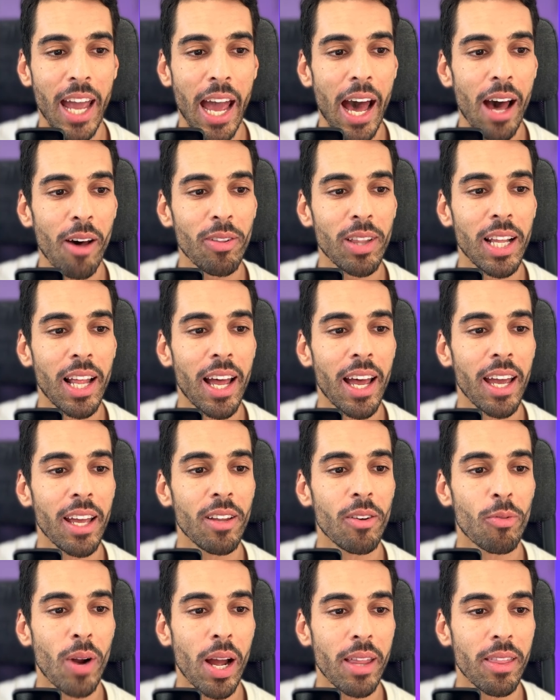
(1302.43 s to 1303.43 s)
the
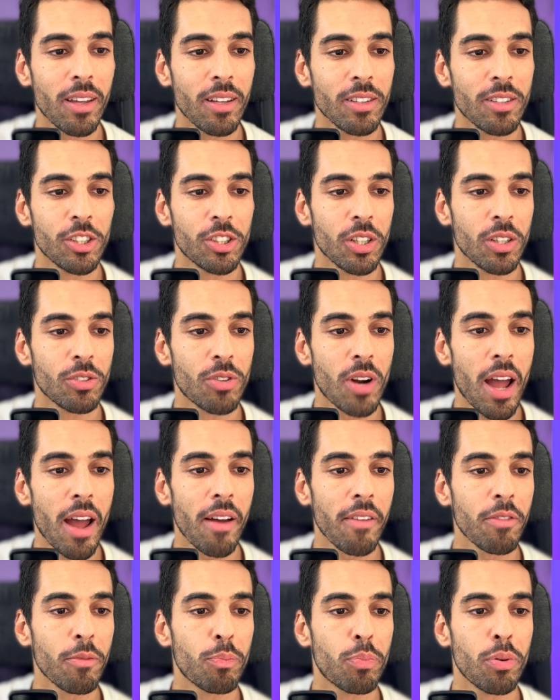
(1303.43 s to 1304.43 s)
outline, write the initial
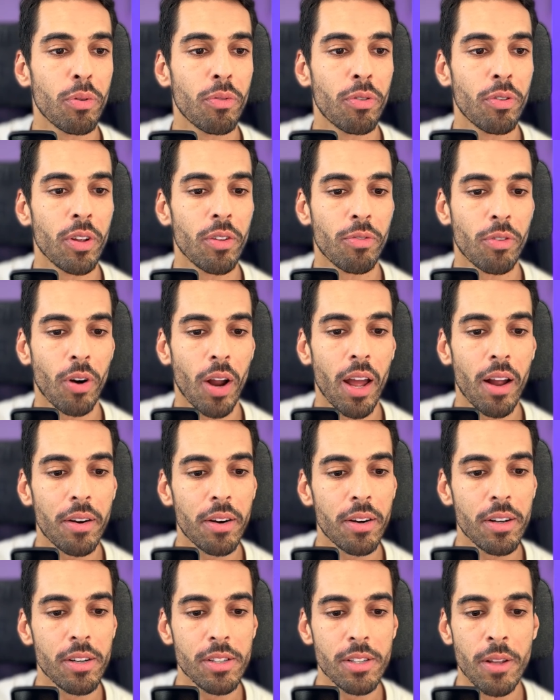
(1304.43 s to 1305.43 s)
draft, proofread for
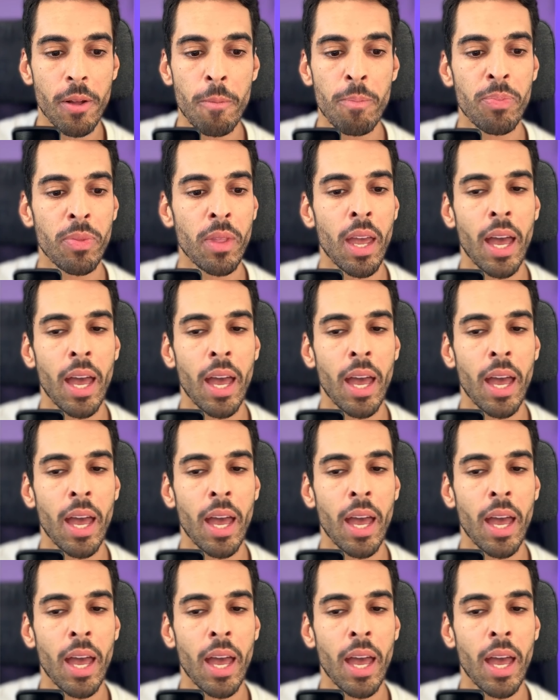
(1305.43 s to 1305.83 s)
errors.